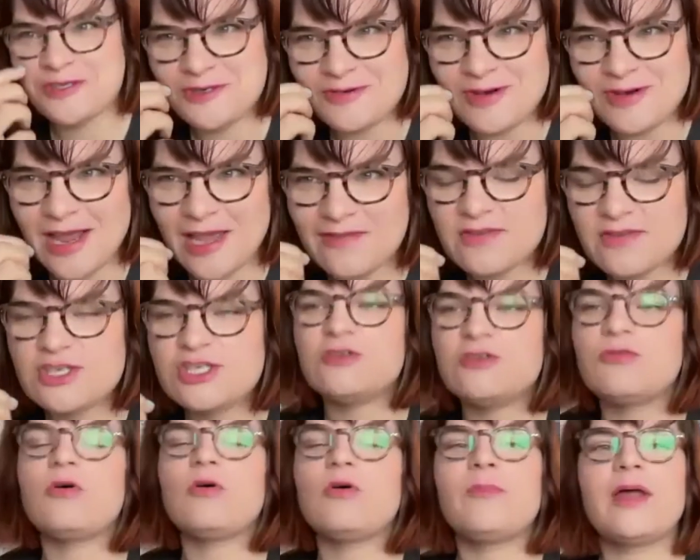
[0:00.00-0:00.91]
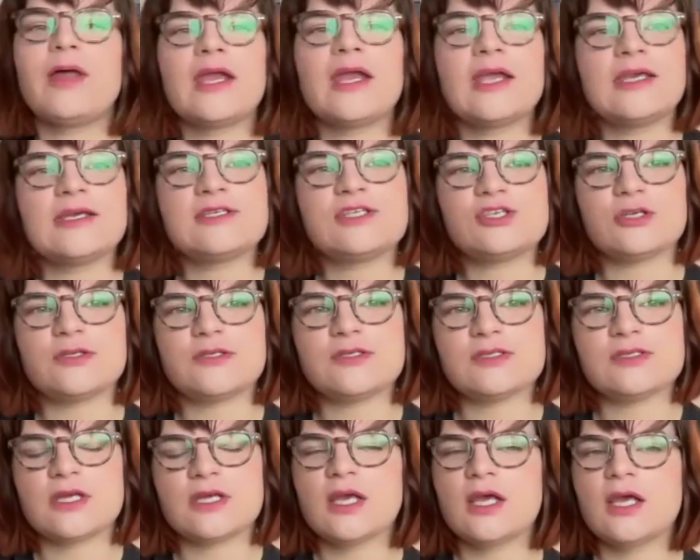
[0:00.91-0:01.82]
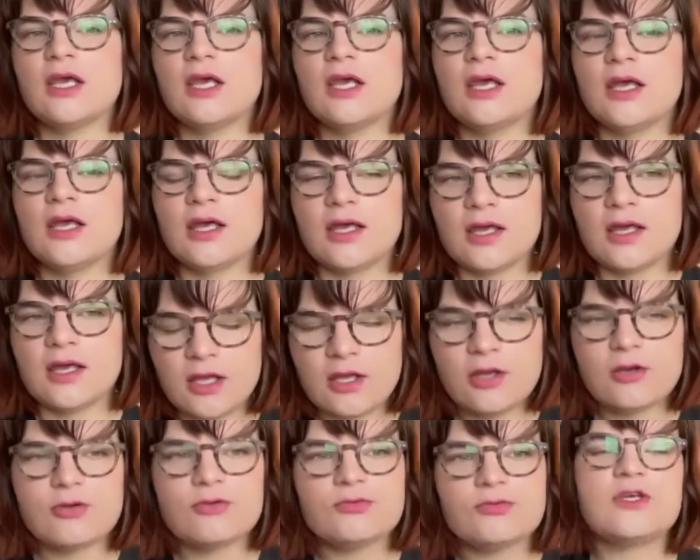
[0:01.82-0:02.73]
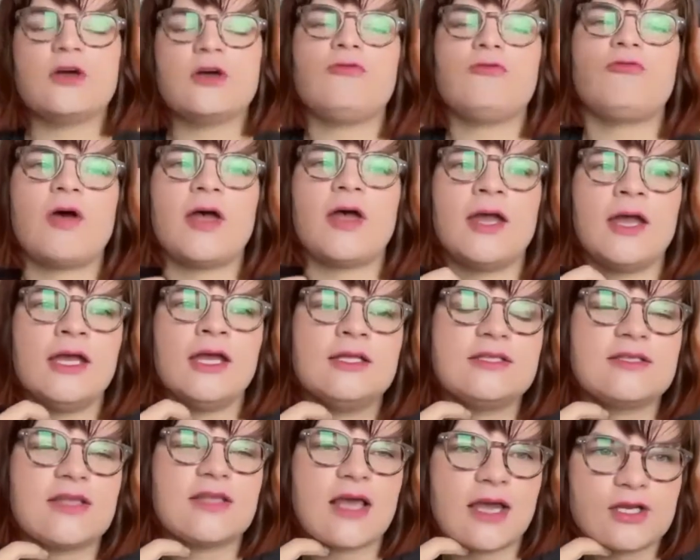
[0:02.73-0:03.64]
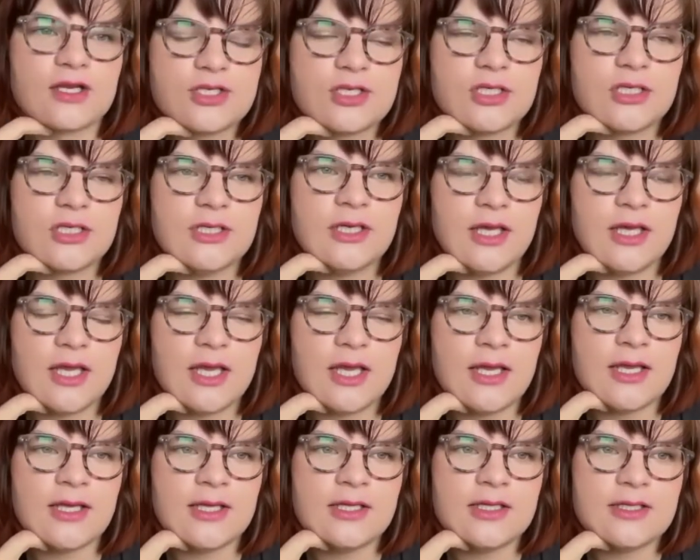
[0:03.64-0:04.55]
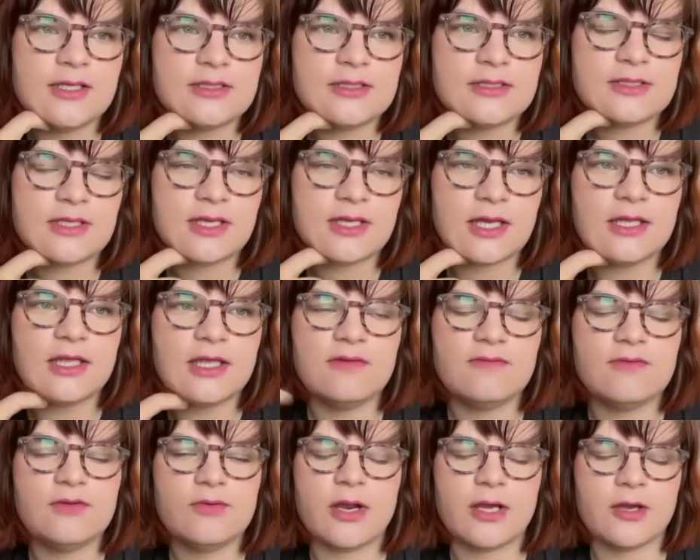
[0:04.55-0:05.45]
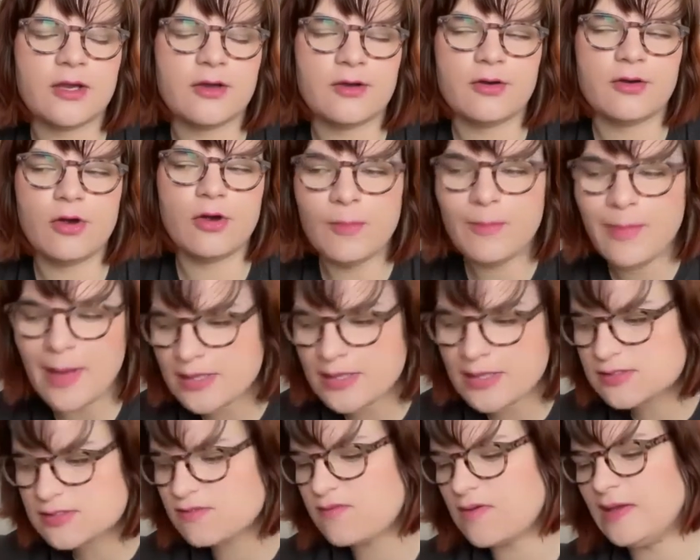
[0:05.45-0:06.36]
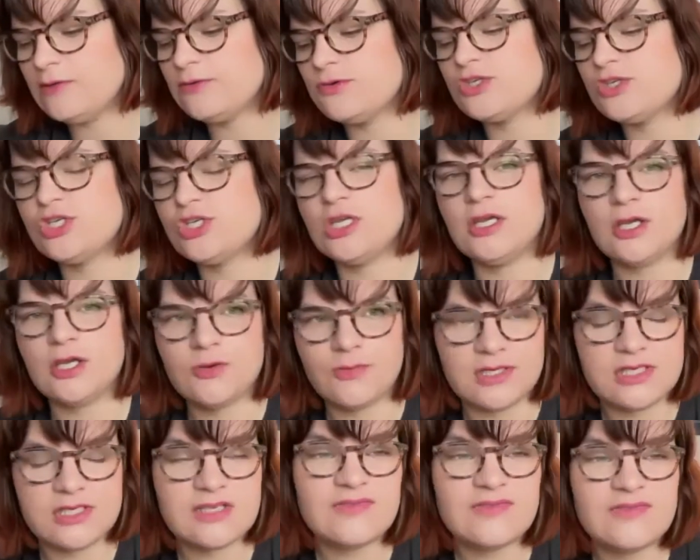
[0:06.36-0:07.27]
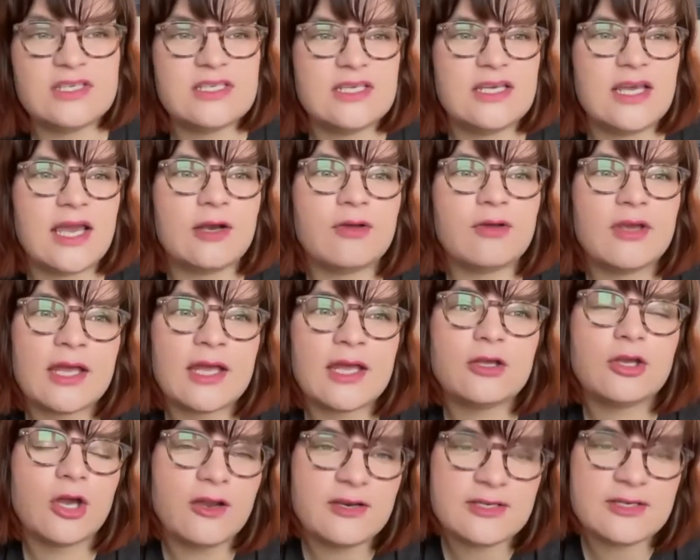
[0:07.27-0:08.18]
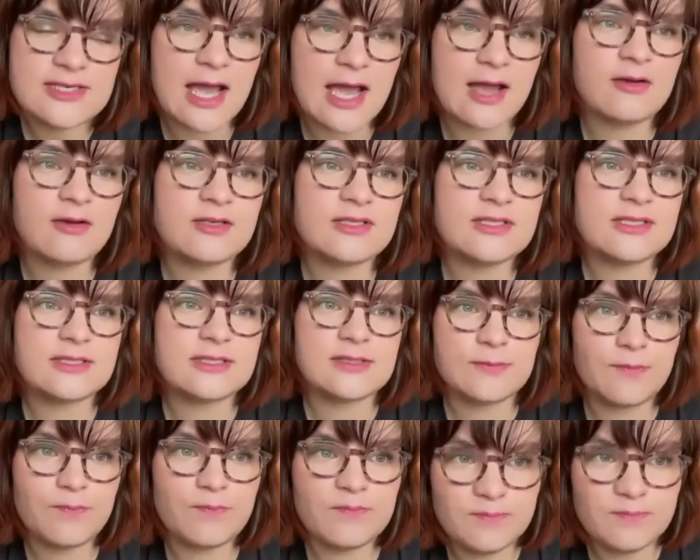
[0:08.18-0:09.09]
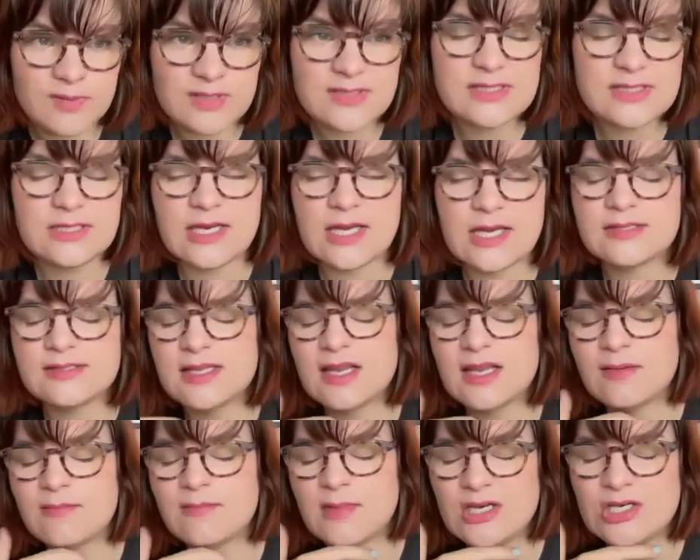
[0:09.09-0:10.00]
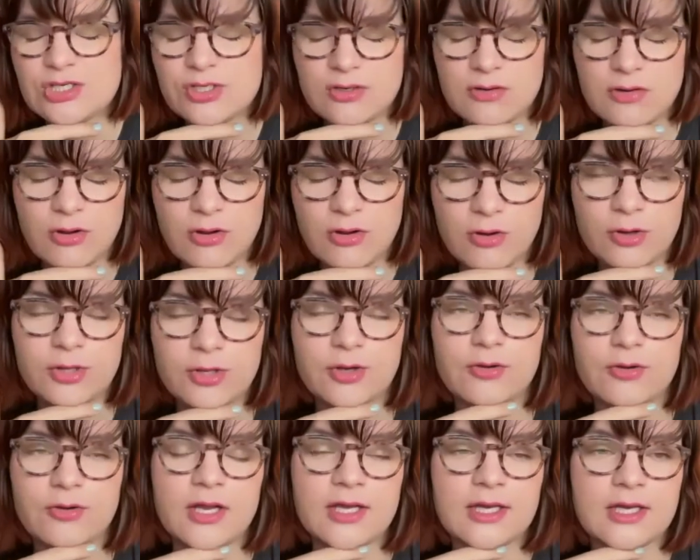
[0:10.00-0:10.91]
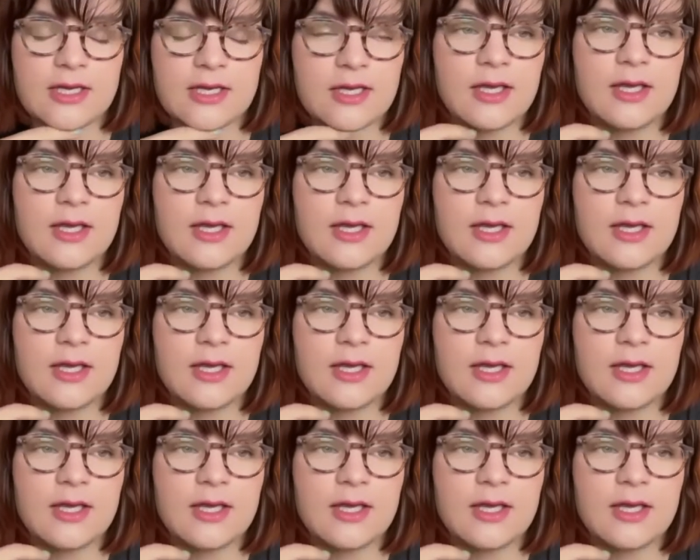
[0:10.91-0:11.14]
to life in general, but like it's just, done right, it actually can give you like a bounce of energy and creativity. And again, cut down on this busyness that I mentioned earlier, like,